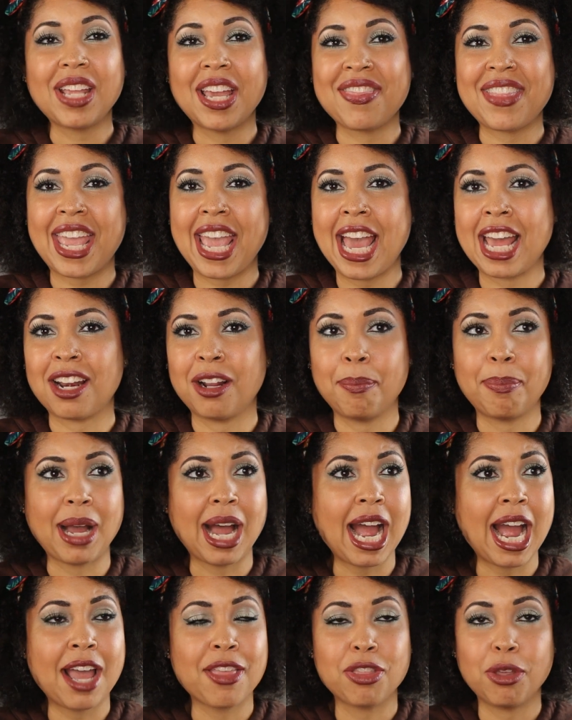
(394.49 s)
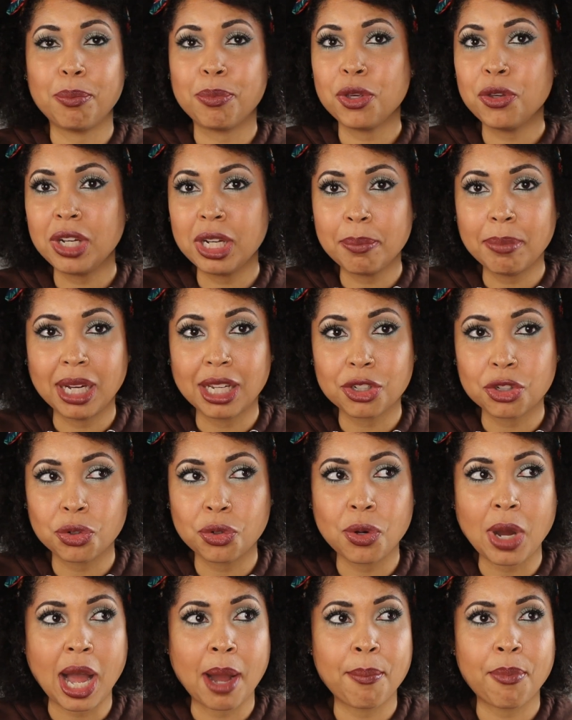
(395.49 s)
And they had a Behind the Beauty
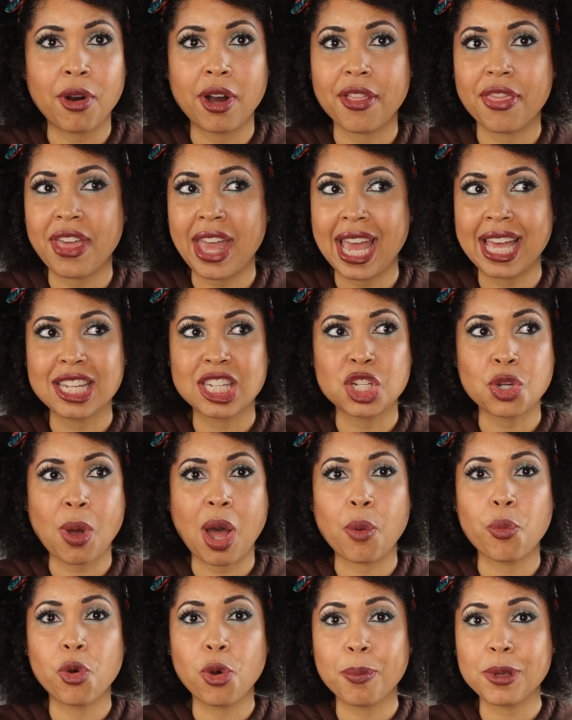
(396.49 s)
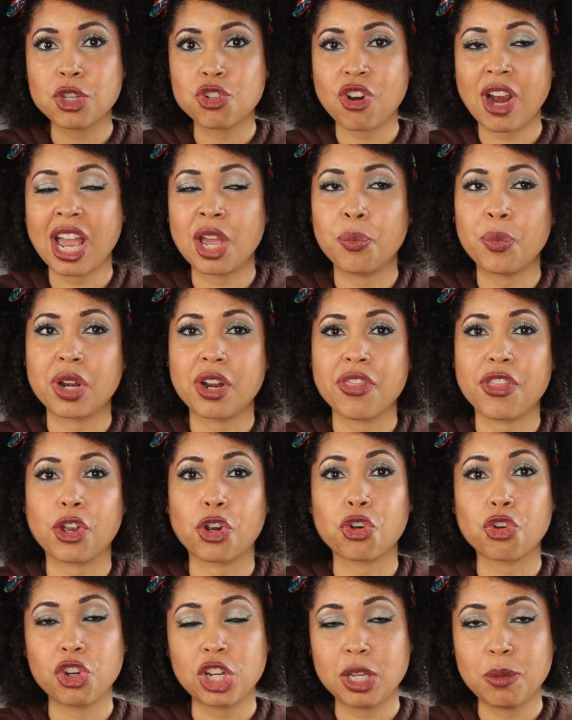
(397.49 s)
bundle. I bought that, so I will be trying one of their
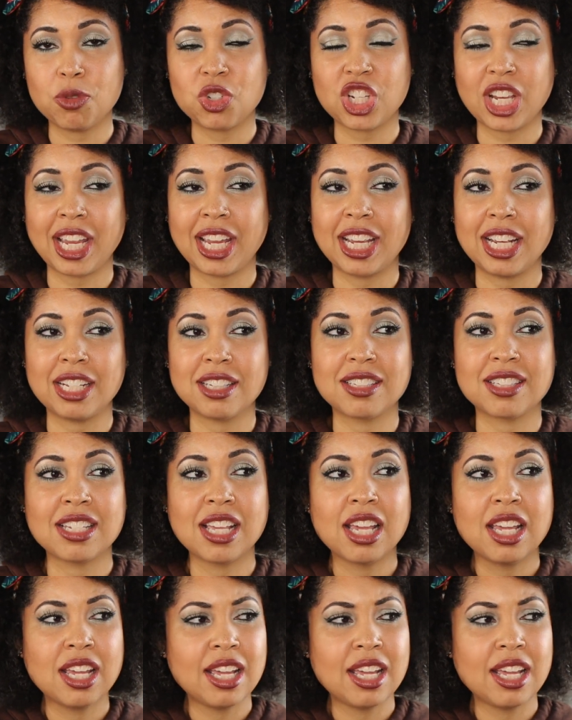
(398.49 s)
cream shades.